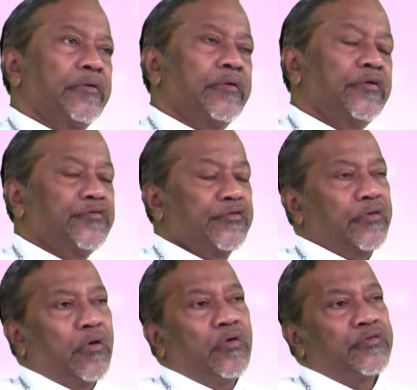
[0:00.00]
Is
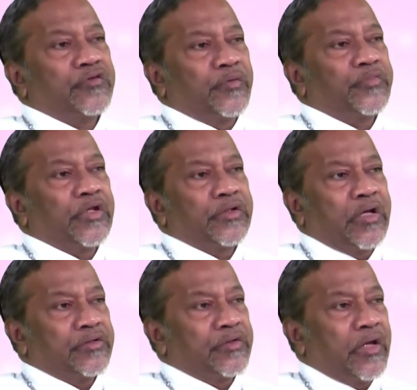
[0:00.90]
God something
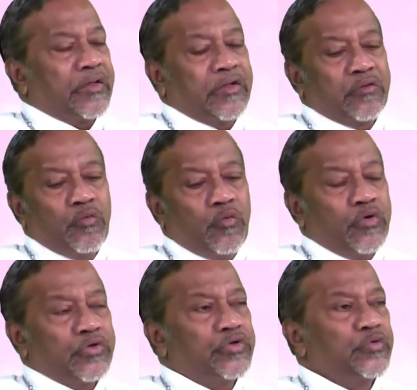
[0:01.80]
that I can go
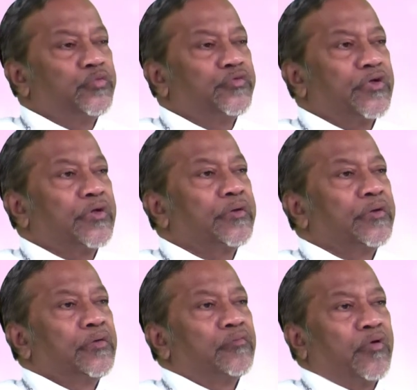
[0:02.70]
on choosing
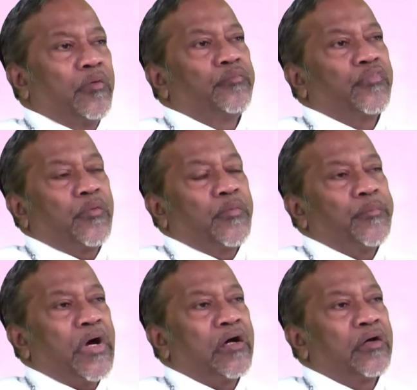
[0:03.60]
from, from
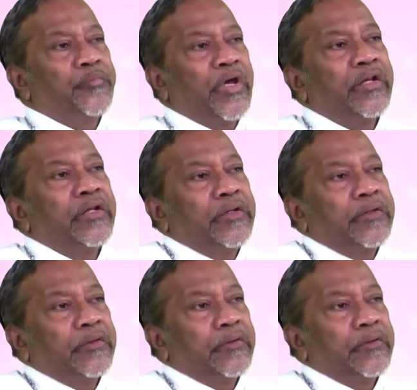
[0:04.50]
among many?